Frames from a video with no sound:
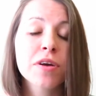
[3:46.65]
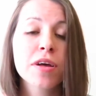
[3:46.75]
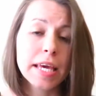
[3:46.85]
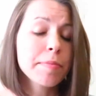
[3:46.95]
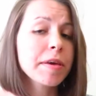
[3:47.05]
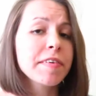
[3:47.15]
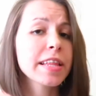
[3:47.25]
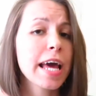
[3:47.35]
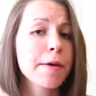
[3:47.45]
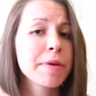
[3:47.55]
Keep giving
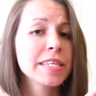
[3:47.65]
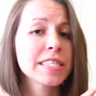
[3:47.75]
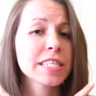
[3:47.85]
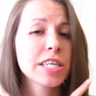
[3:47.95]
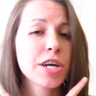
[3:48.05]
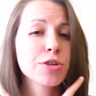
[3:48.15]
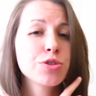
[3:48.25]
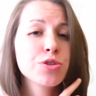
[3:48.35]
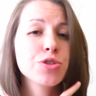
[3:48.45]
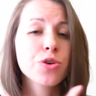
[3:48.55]
that amazing care
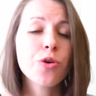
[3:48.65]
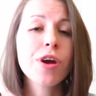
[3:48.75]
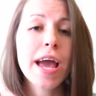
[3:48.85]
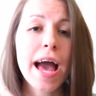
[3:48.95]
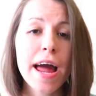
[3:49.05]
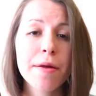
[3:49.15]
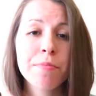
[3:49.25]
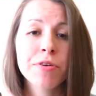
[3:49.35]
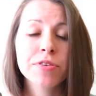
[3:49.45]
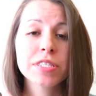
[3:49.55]
to your
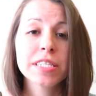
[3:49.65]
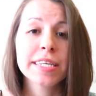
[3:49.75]
animals.